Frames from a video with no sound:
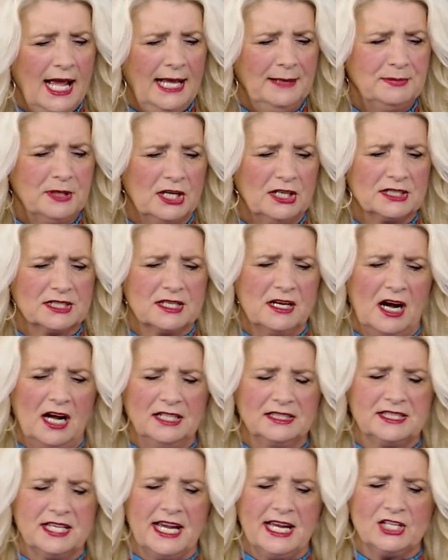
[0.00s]
And because
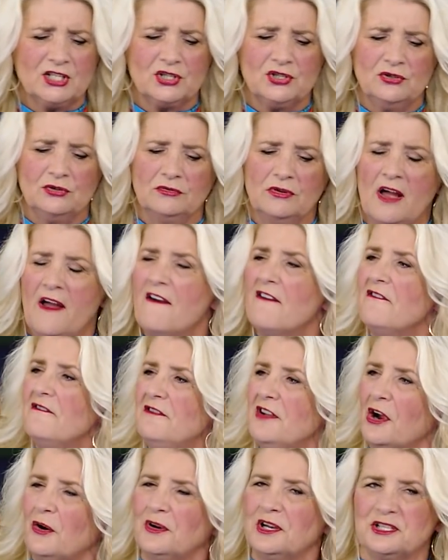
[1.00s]
God takes you
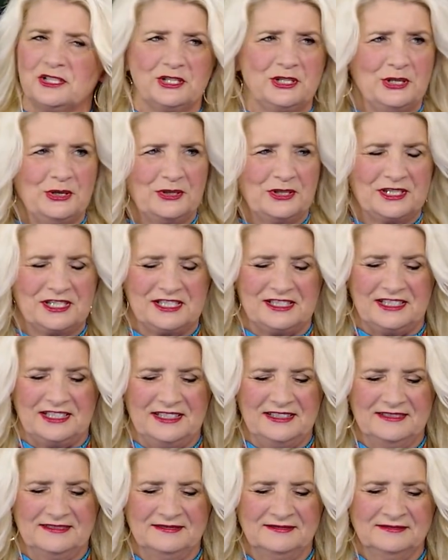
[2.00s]
very
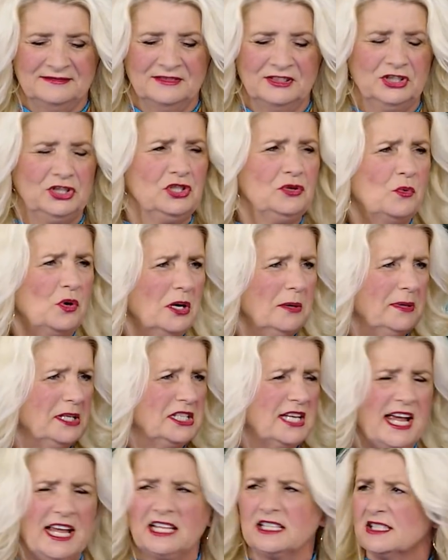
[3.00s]
seriously. Do you want to be
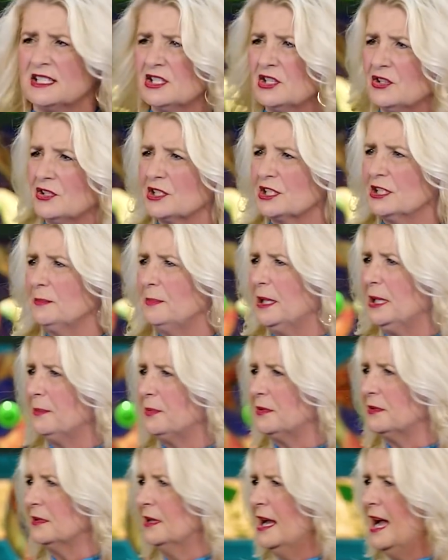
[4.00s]
taken seriously,
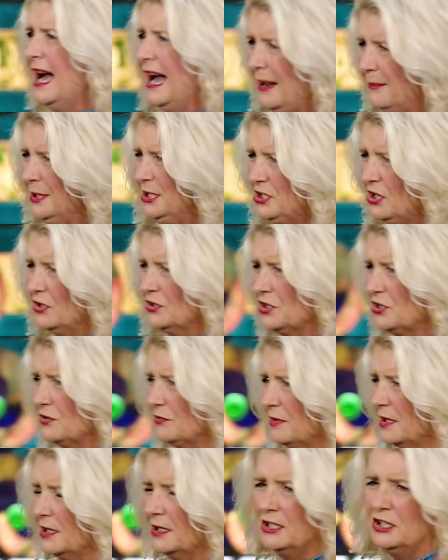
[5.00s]
people? I mean, don't you
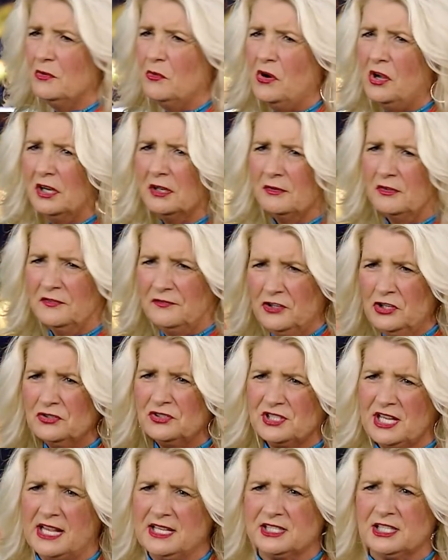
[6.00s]
really? You want if you
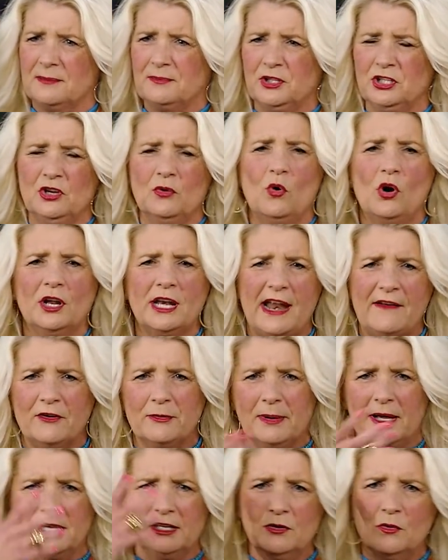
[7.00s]
say something, you want
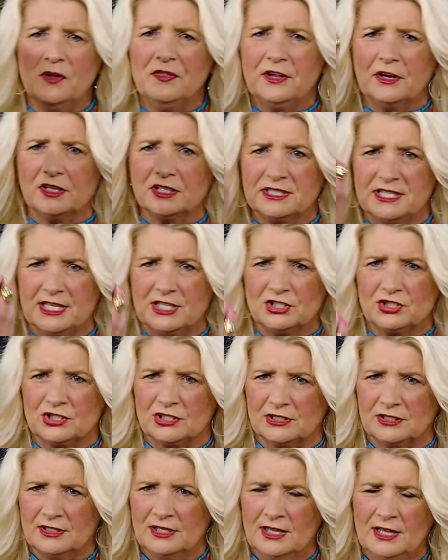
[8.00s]
everybody, you want their
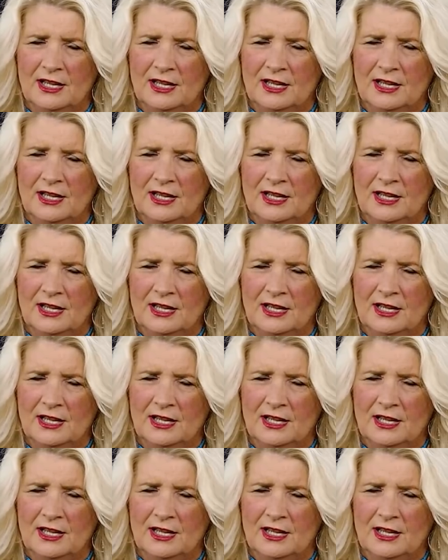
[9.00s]
attention.